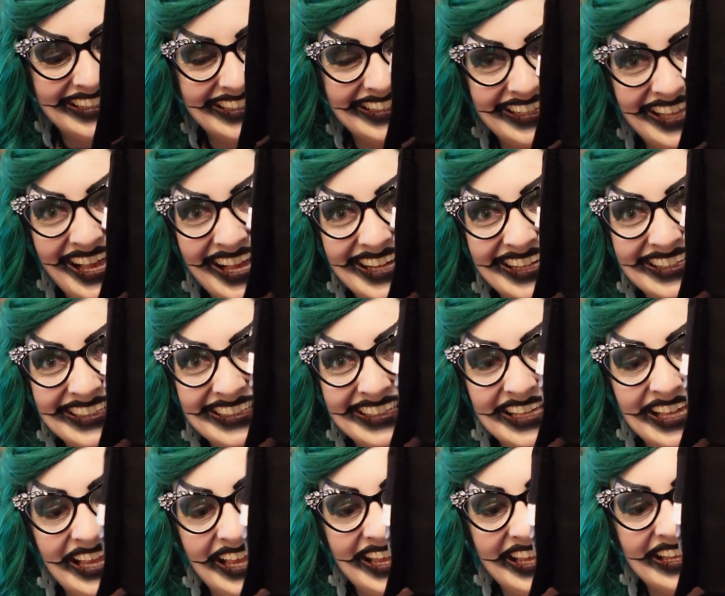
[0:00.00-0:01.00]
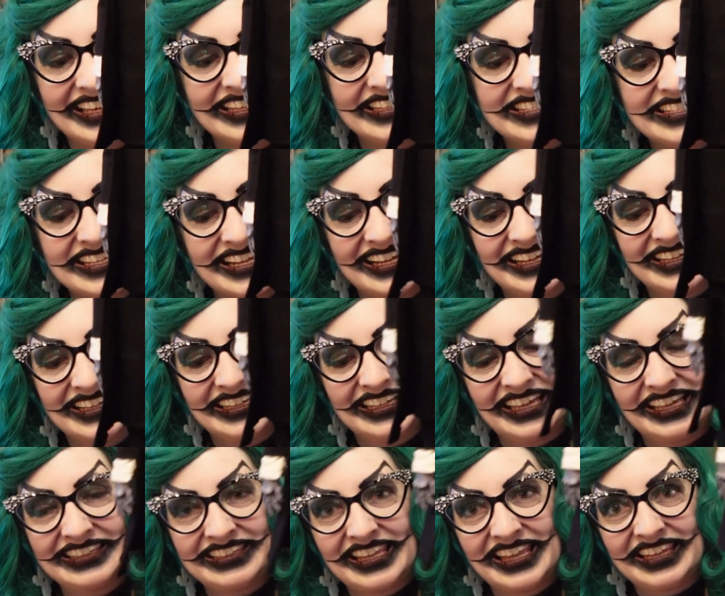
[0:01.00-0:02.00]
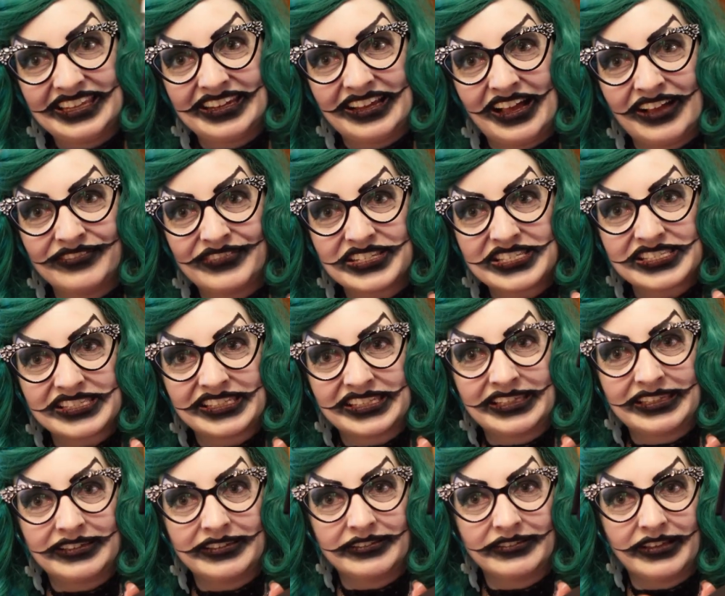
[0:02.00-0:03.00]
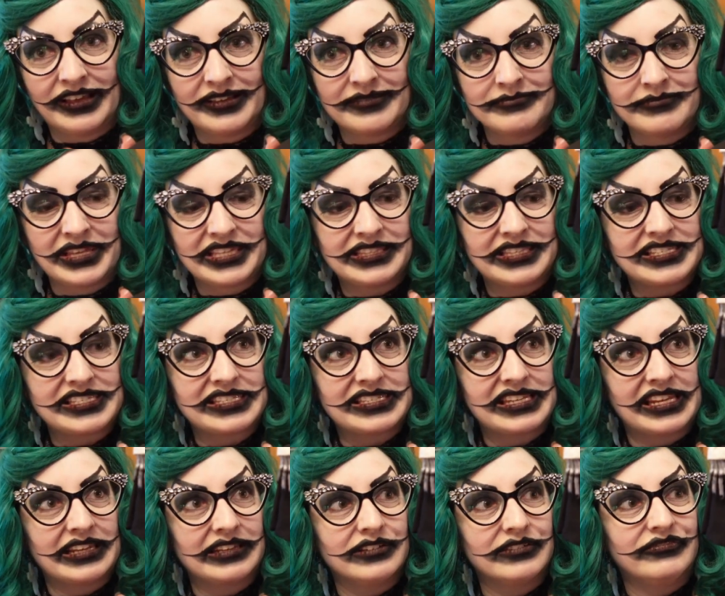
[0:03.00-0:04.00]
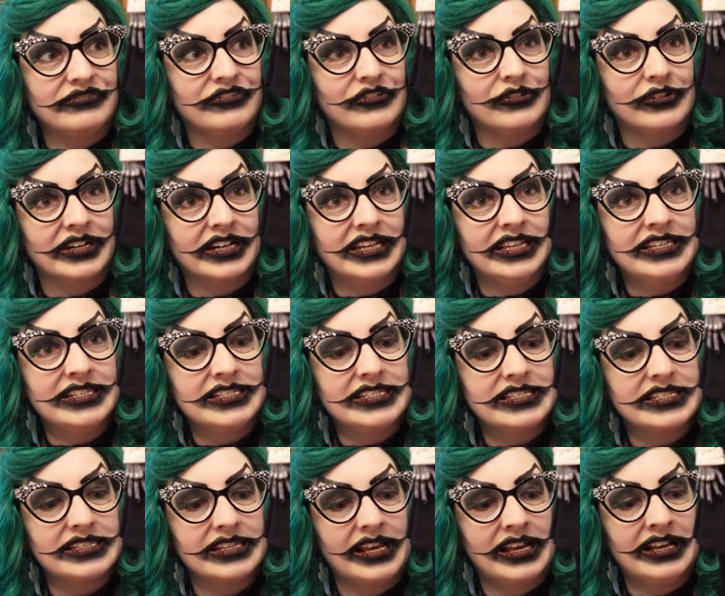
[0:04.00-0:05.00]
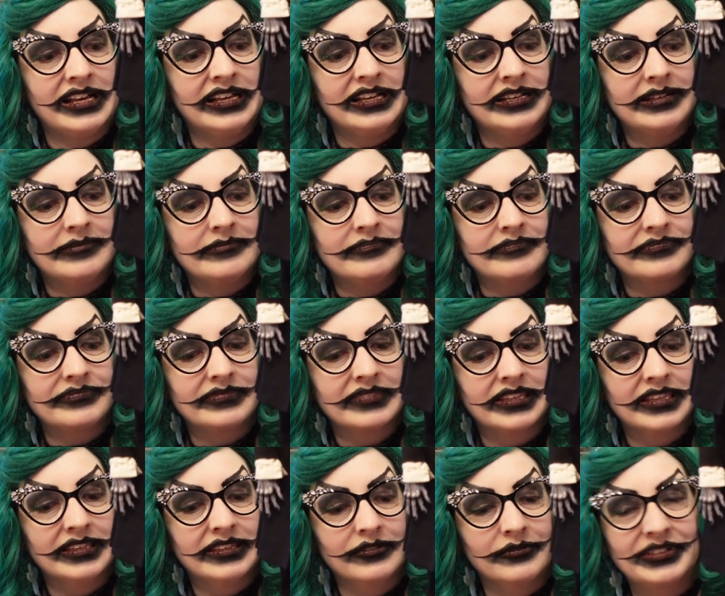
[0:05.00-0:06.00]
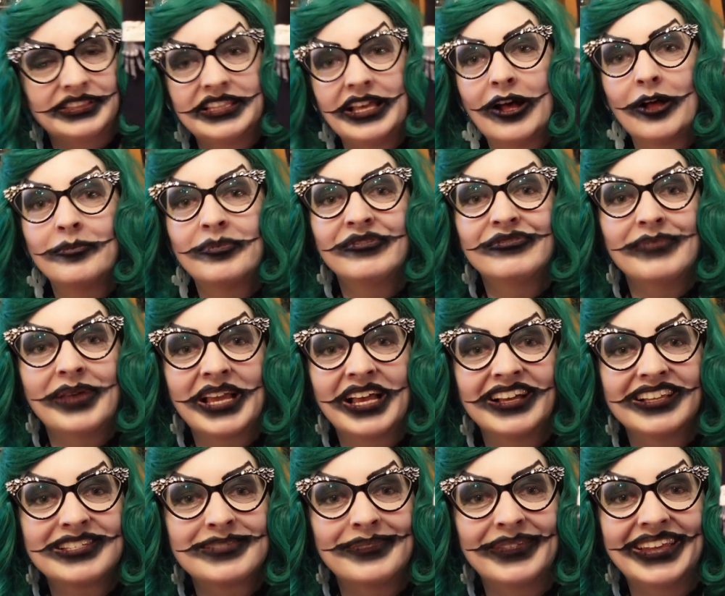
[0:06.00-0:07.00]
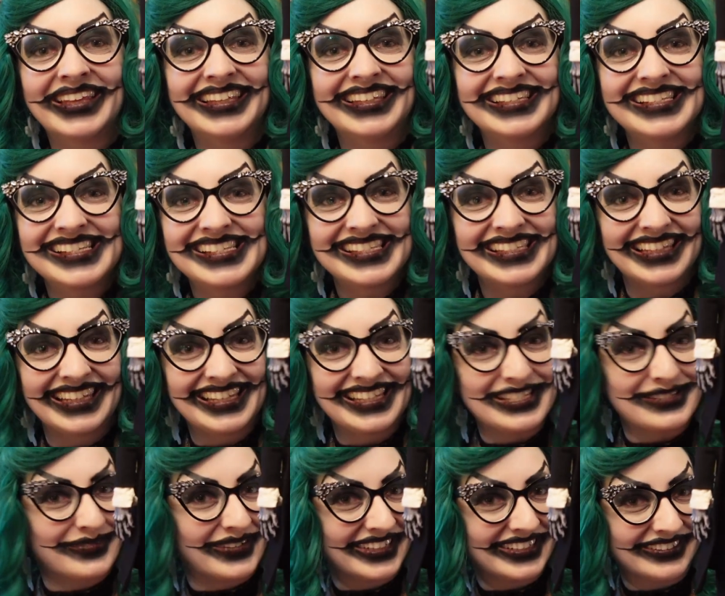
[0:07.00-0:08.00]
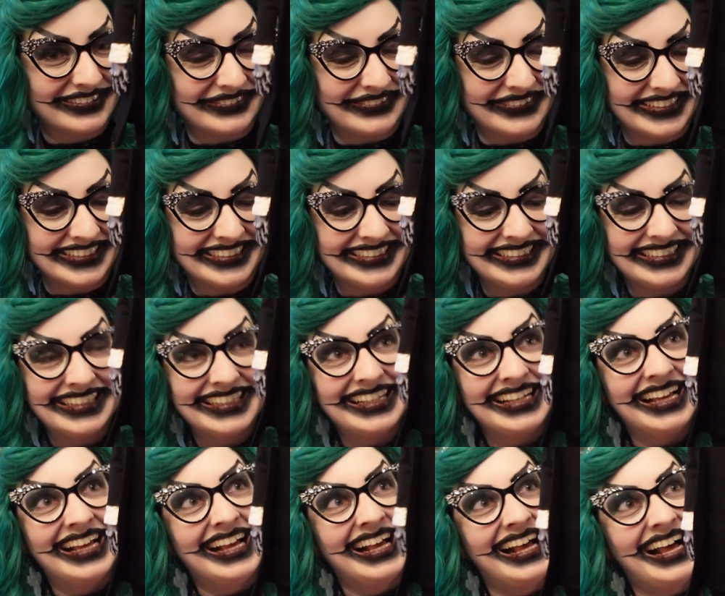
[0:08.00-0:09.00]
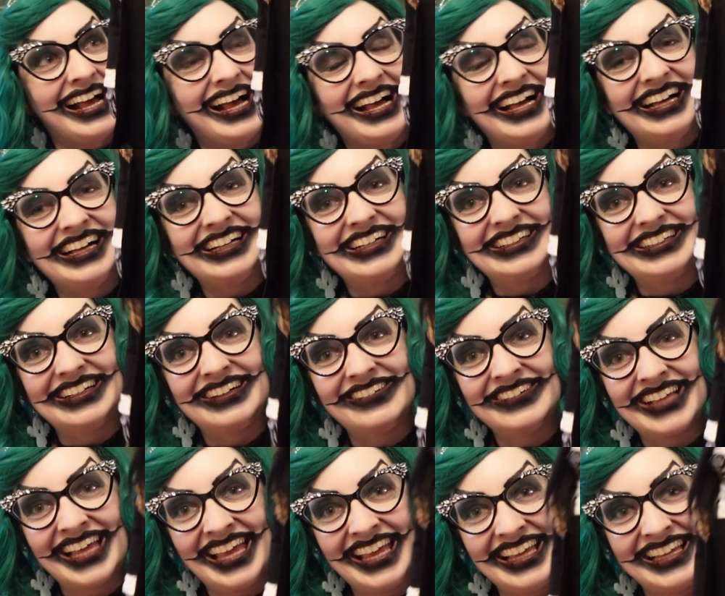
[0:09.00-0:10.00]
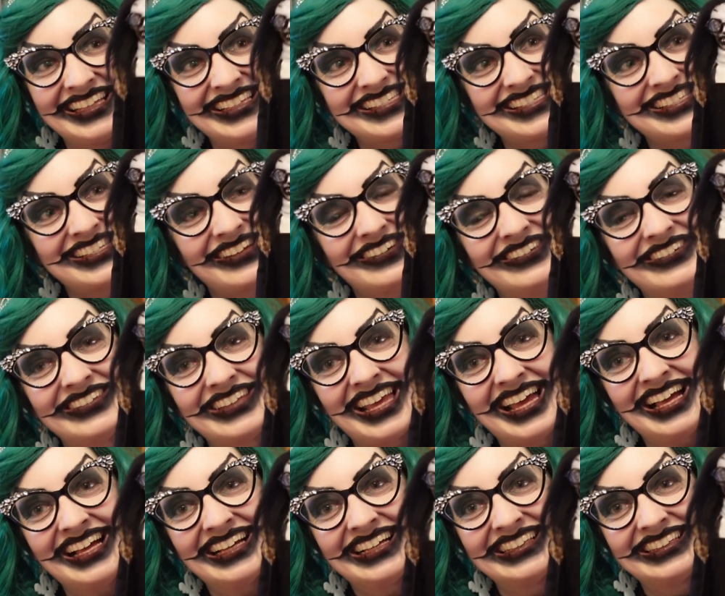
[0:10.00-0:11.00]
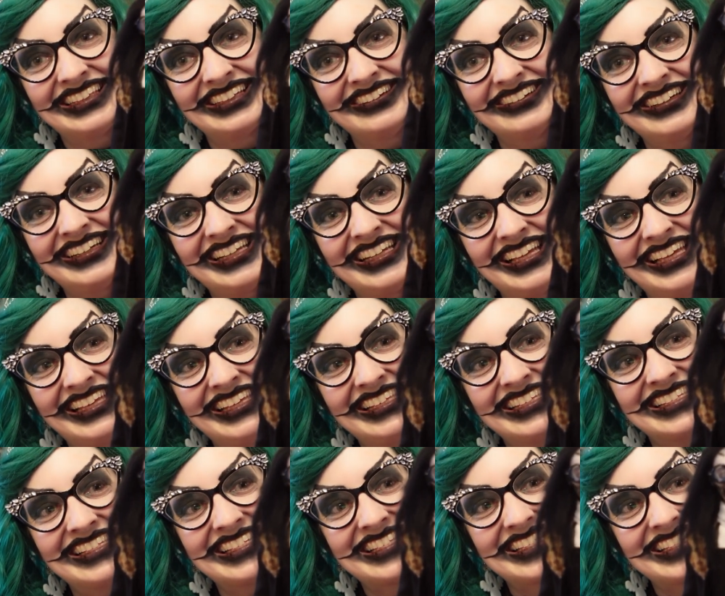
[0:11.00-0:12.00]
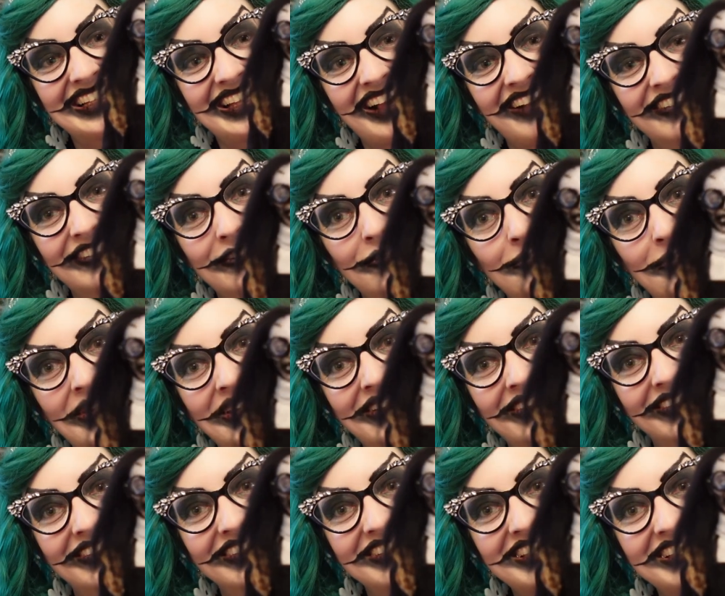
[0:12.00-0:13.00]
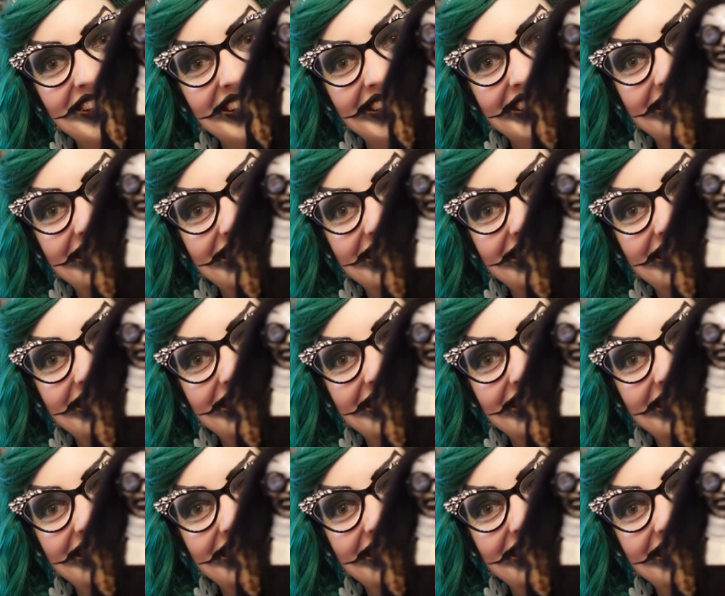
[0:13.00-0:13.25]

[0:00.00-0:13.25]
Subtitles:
Yeah, and then obviously made the stand for it with the help of my husband. He's wonderful. Okay, so yeah, there he is, Uncle Piggers.